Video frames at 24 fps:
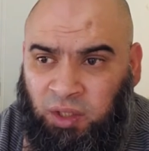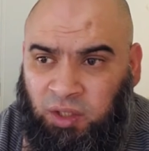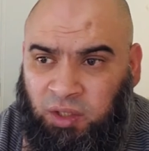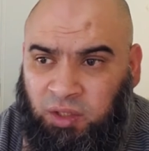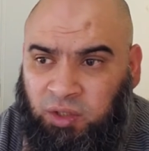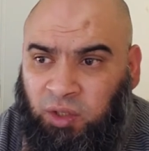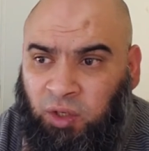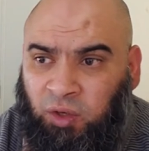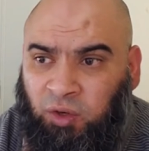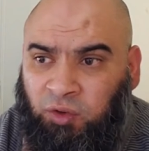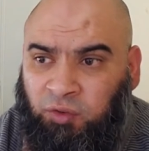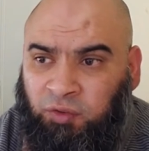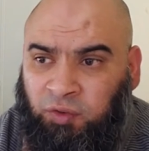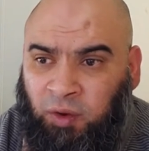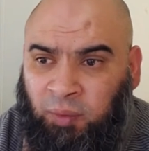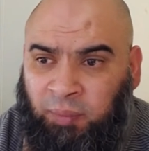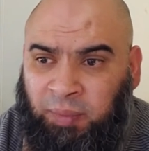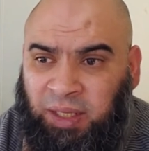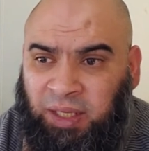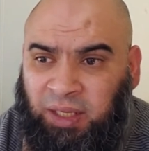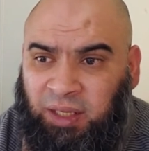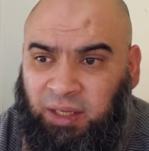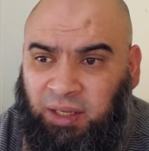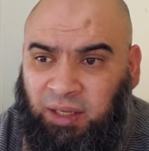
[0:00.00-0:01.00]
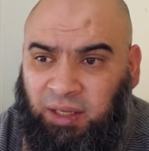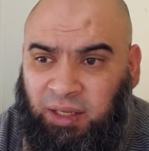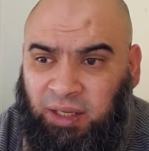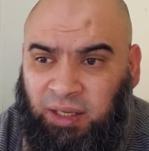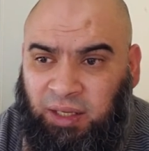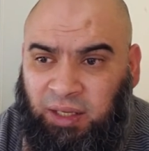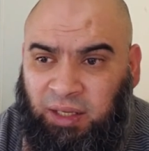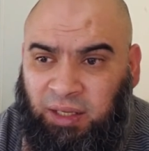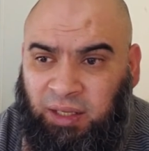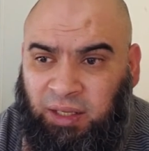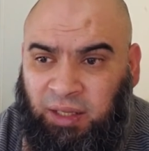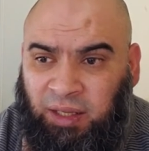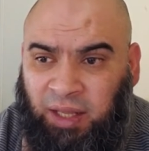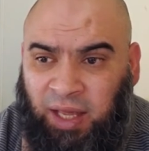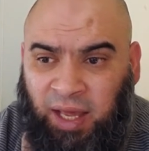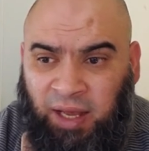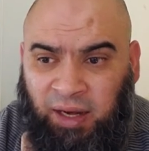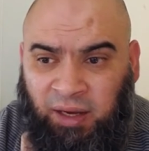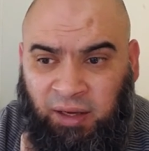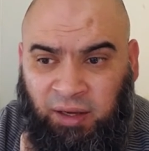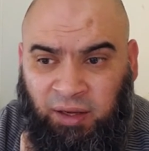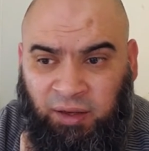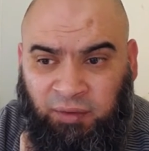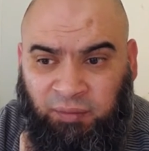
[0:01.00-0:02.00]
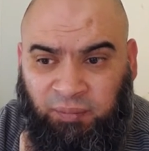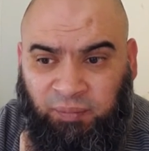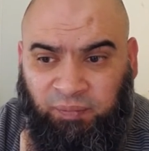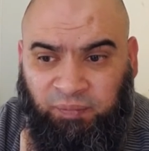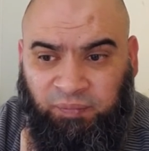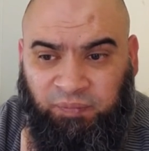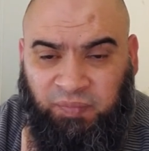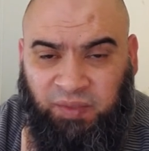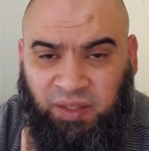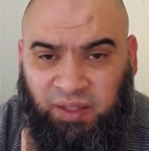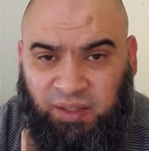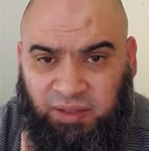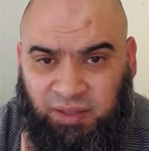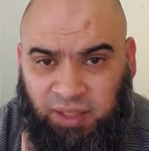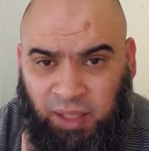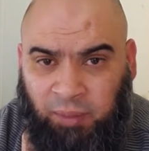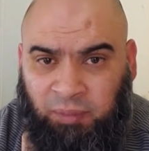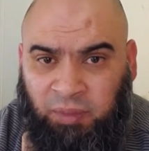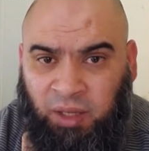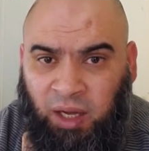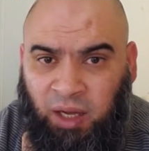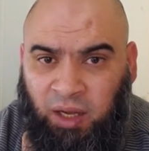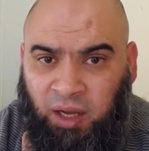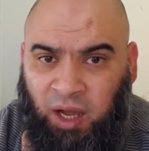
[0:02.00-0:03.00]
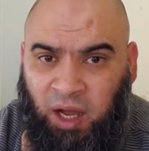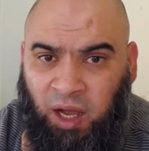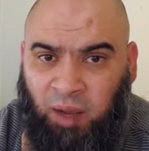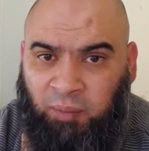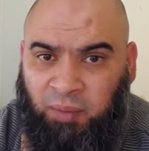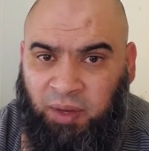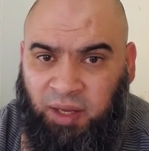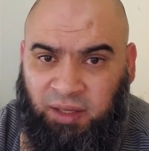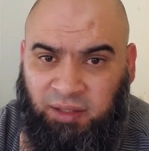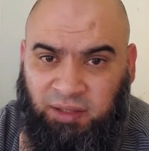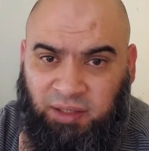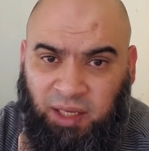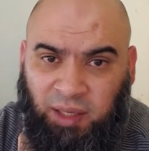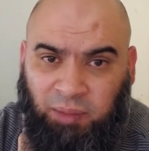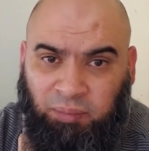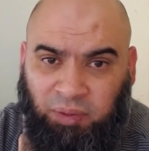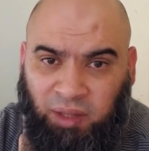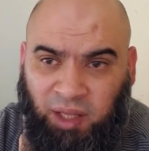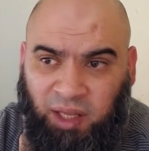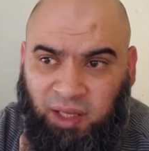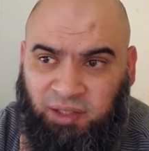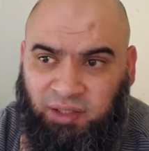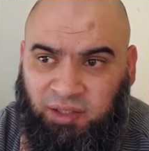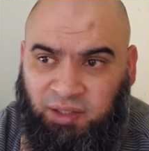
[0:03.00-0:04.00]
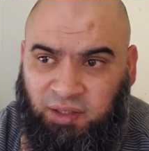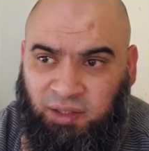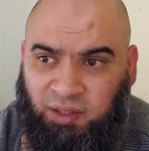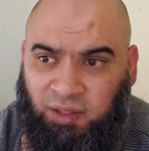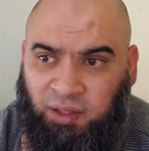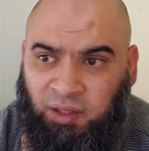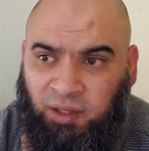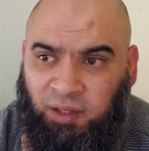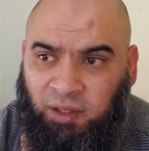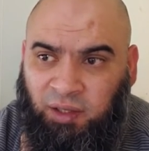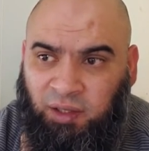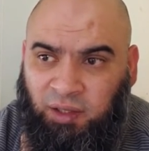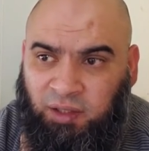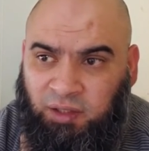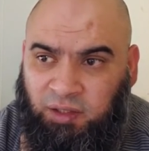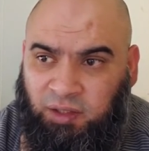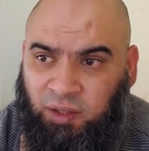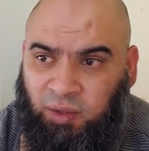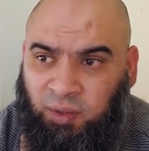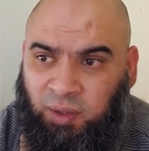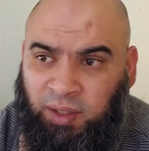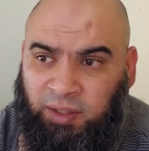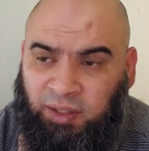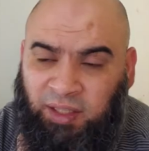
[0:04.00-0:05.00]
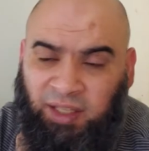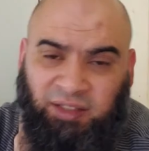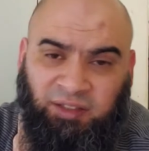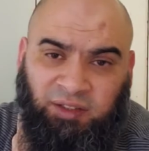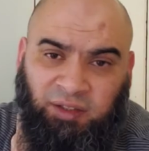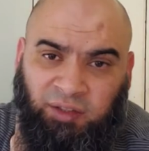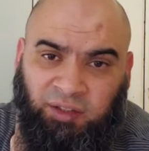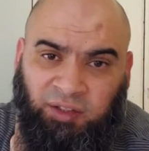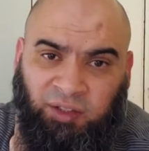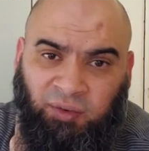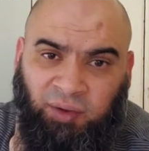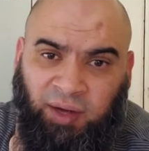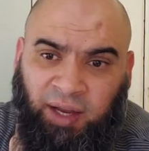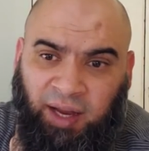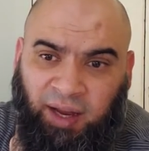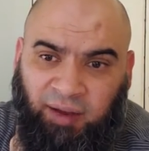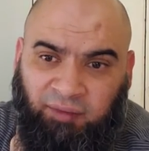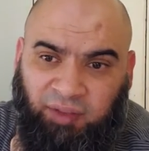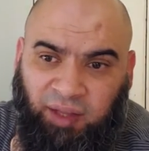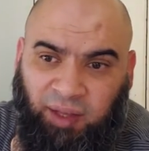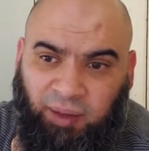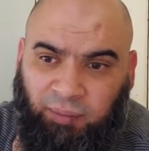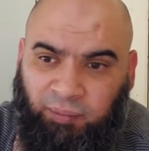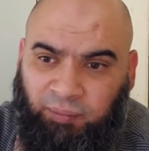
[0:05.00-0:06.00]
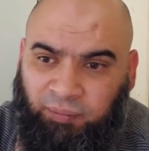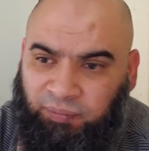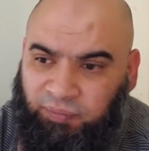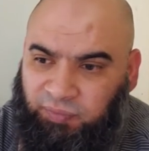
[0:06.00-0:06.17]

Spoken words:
So for me, that stamp.com is a plus. So that's the reason why I have that.